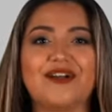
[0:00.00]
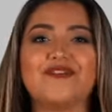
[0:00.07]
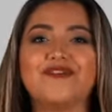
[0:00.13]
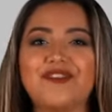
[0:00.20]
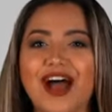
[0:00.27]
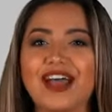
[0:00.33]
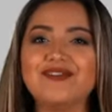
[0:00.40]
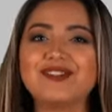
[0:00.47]
our
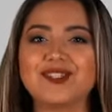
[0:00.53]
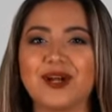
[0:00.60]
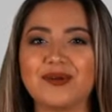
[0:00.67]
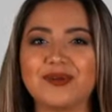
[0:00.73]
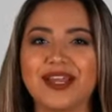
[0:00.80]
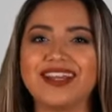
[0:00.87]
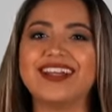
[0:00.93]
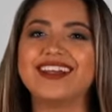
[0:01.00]
five-star
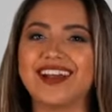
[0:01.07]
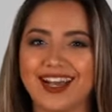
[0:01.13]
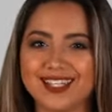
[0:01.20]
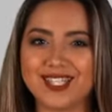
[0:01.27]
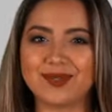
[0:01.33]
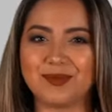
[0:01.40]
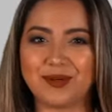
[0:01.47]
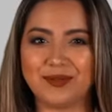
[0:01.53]
rated
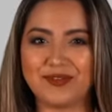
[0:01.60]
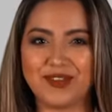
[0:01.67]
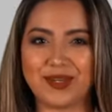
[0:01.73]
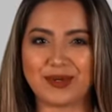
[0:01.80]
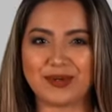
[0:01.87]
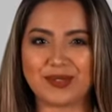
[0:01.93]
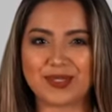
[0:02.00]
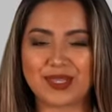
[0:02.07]
customer
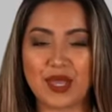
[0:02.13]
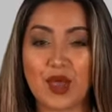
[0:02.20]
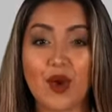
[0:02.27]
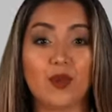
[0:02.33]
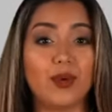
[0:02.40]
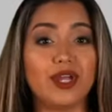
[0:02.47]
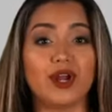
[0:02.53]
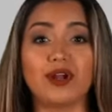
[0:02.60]
reviews.
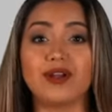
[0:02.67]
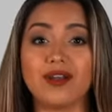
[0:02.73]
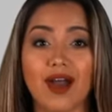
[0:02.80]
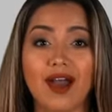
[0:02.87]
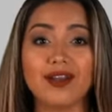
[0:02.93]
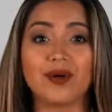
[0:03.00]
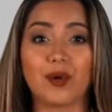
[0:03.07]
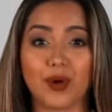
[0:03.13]
We are
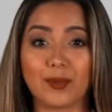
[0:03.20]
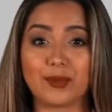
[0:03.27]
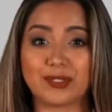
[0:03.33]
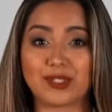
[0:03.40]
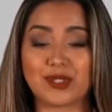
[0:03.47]
not a corporate